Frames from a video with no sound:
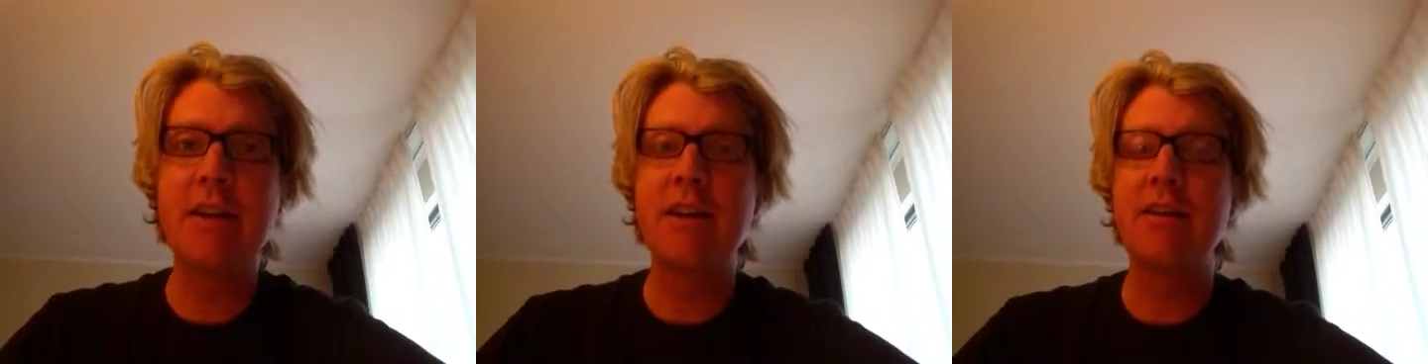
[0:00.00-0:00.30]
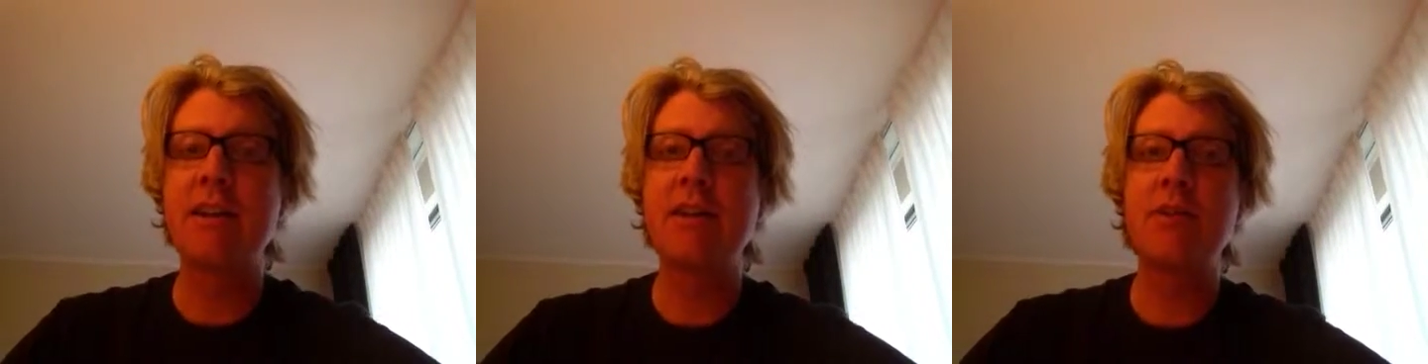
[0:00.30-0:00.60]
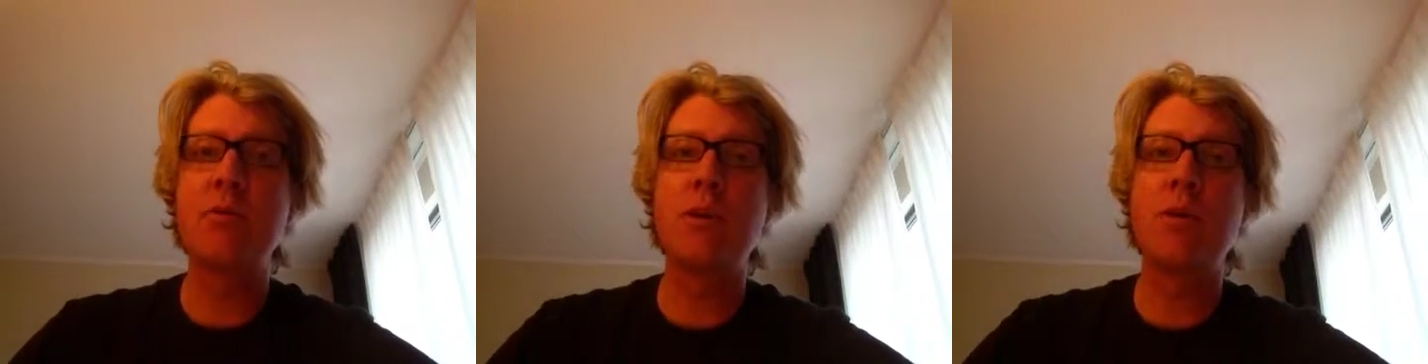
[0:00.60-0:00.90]
that they
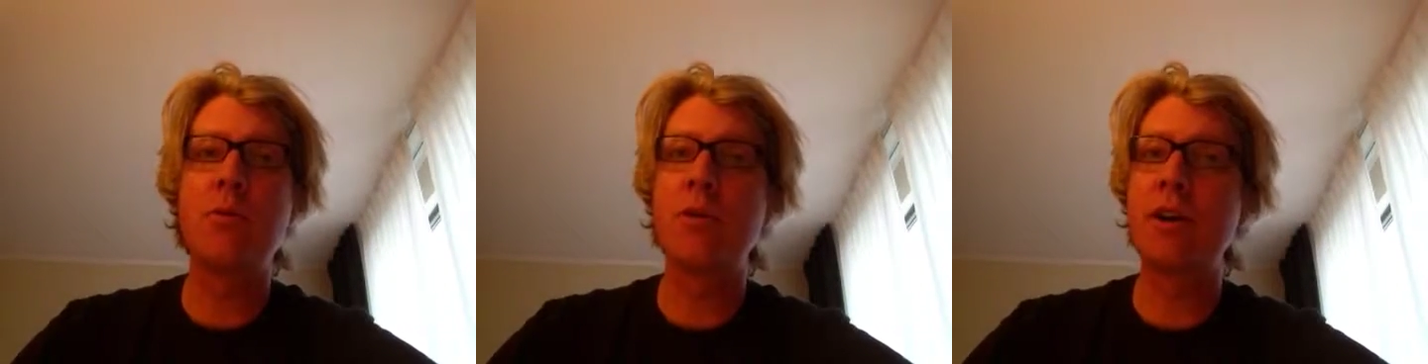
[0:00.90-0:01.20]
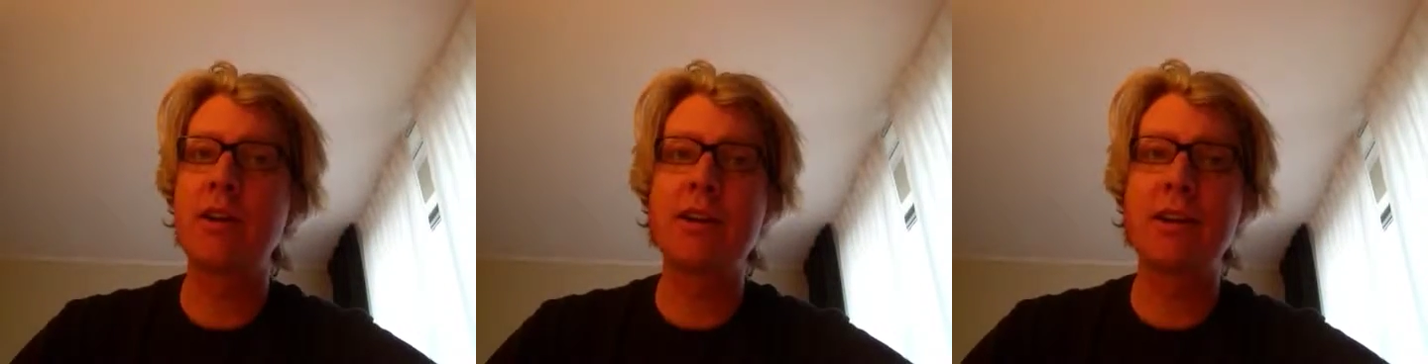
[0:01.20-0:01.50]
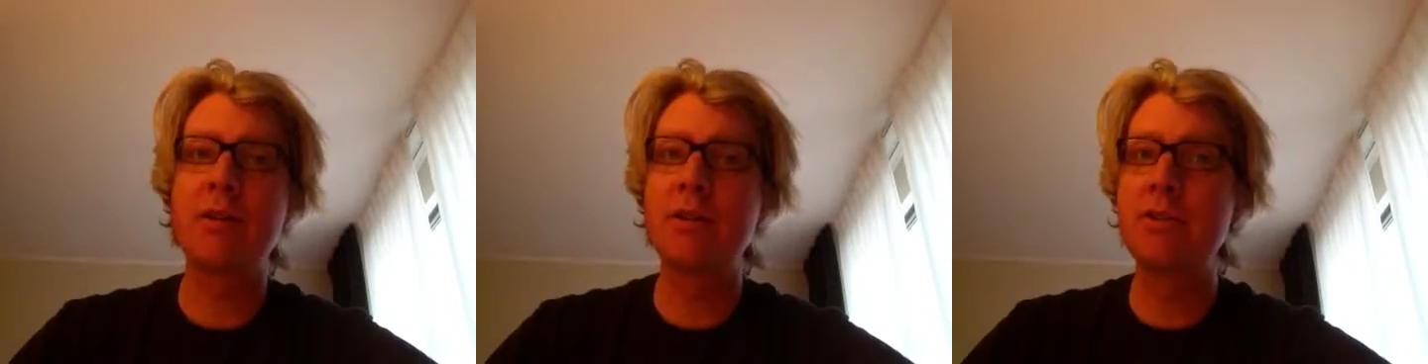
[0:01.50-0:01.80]
didn't want to worry that
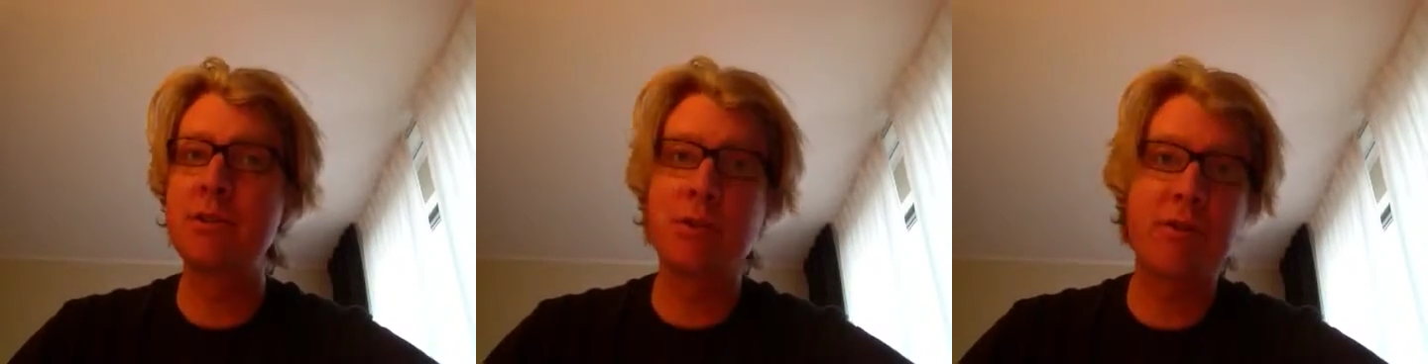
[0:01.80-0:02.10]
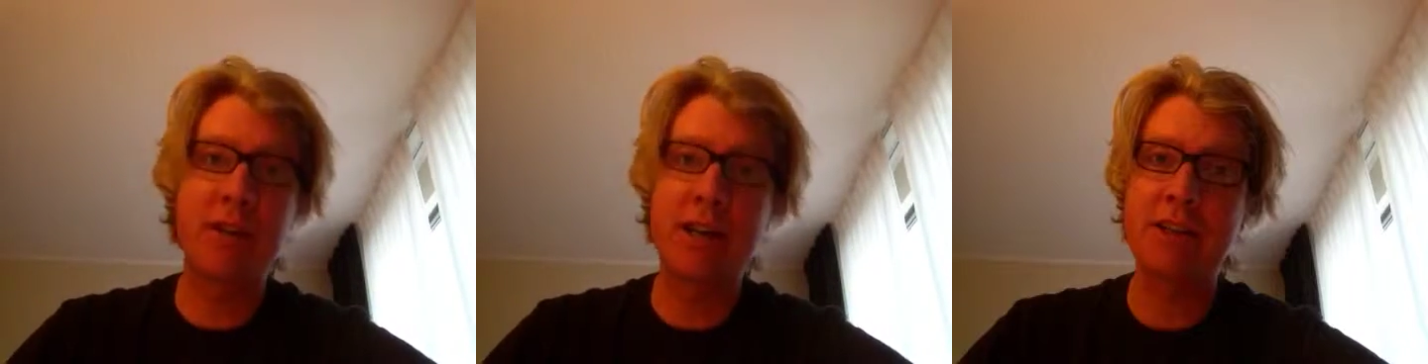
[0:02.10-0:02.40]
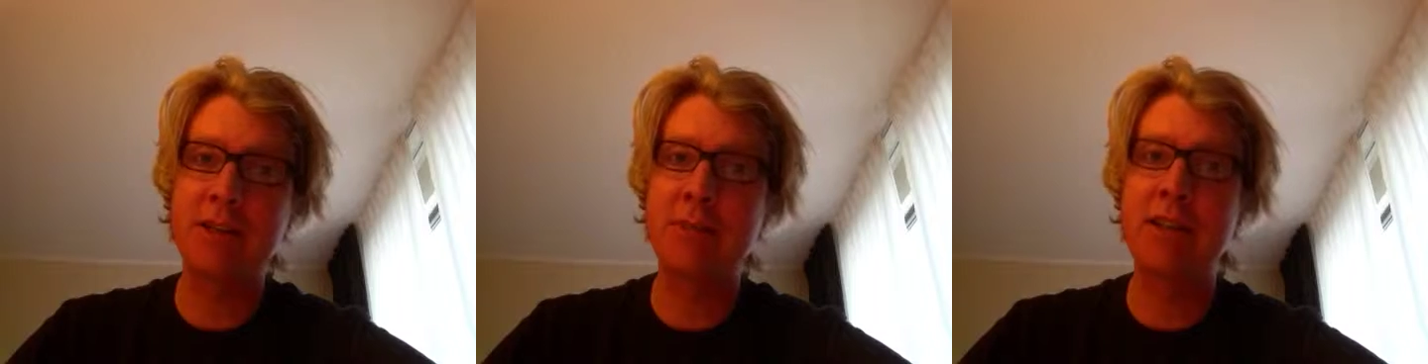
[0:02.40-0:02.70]
they would lose
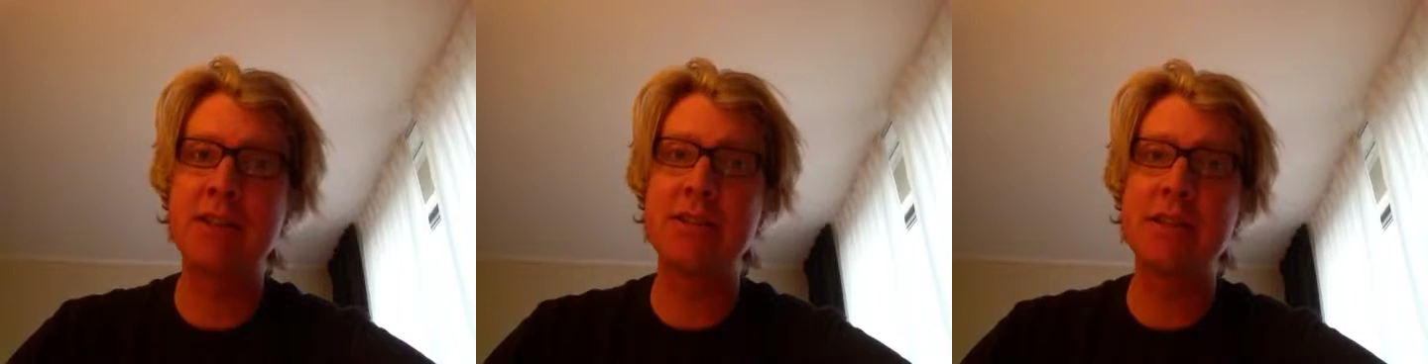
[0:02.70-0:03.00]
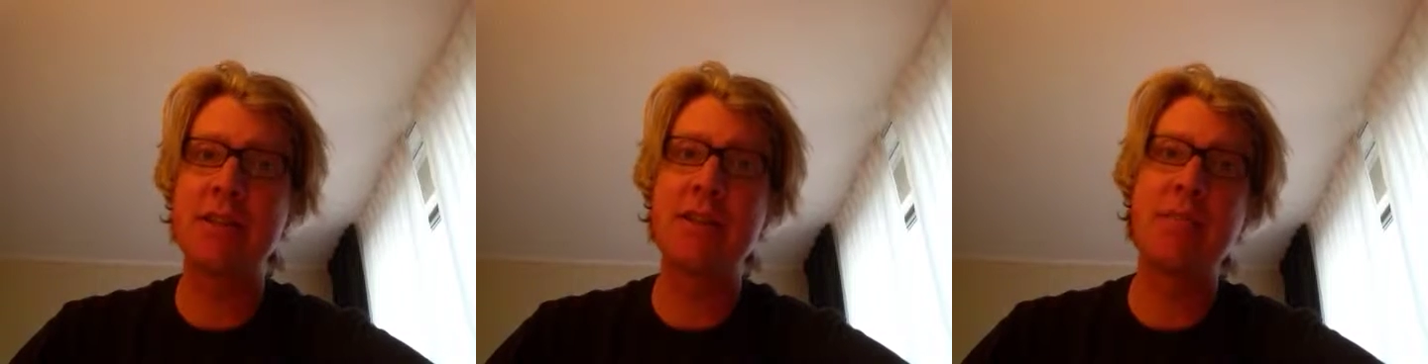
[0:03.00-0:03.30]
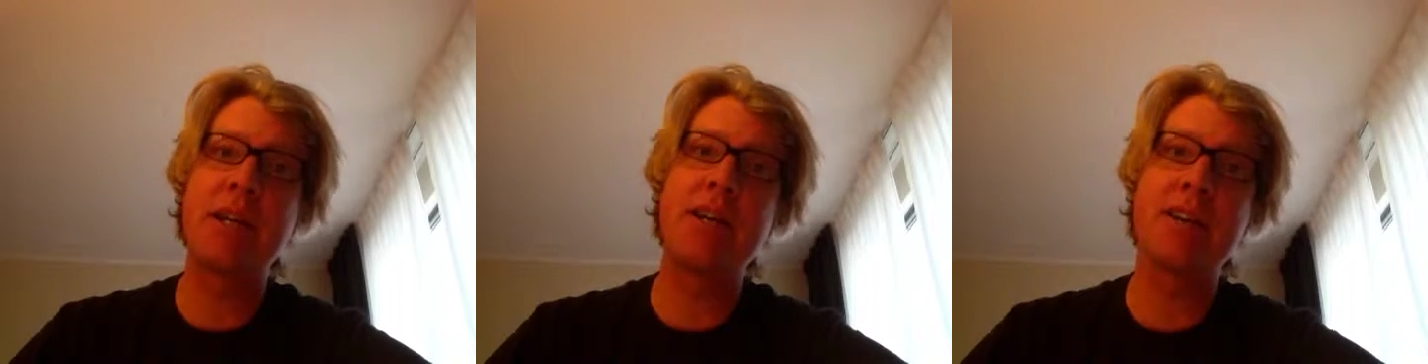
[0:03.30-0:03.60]
perfection because they didn't
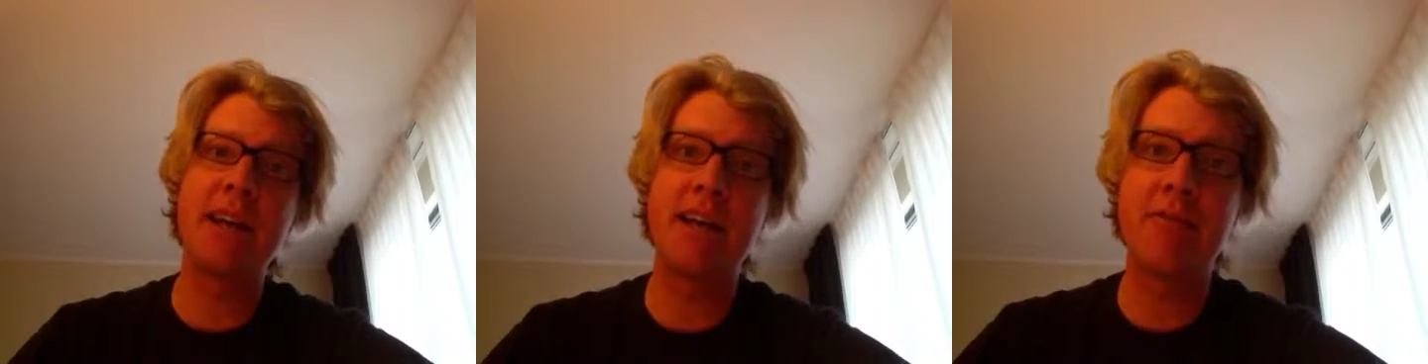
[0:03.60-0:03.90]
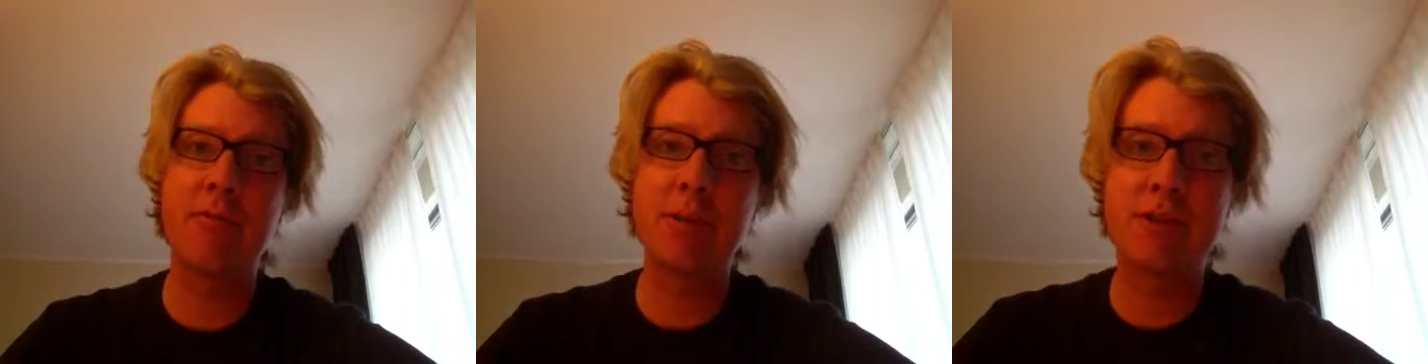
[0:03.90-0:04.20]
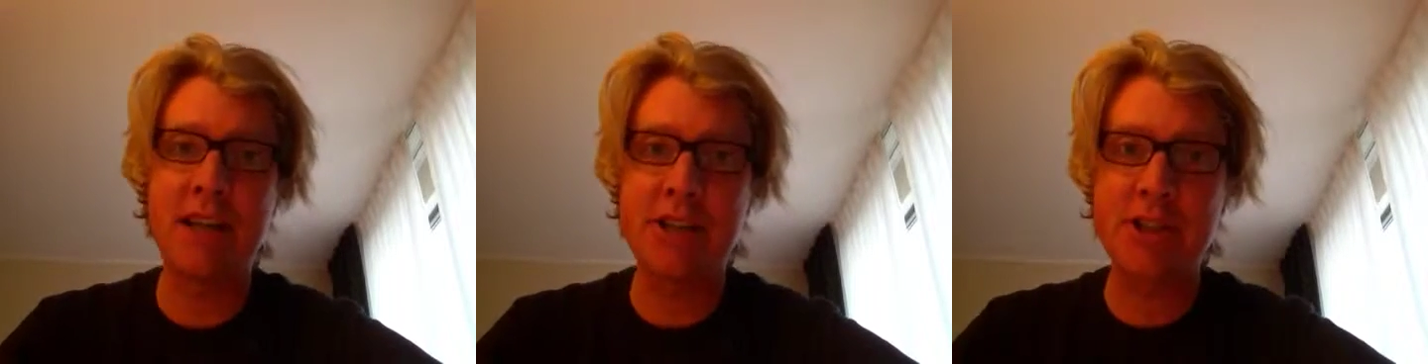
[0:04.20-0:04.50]
immediately have
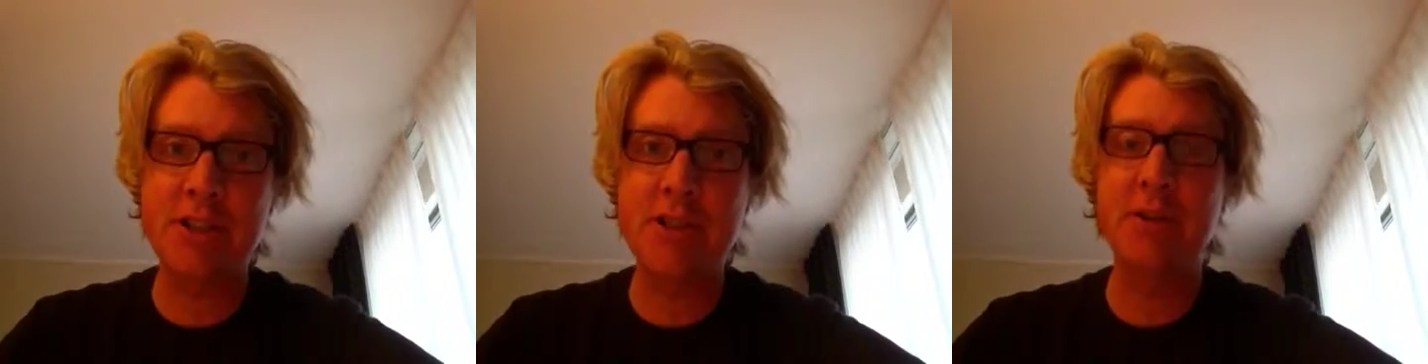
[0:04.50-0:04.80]
possession.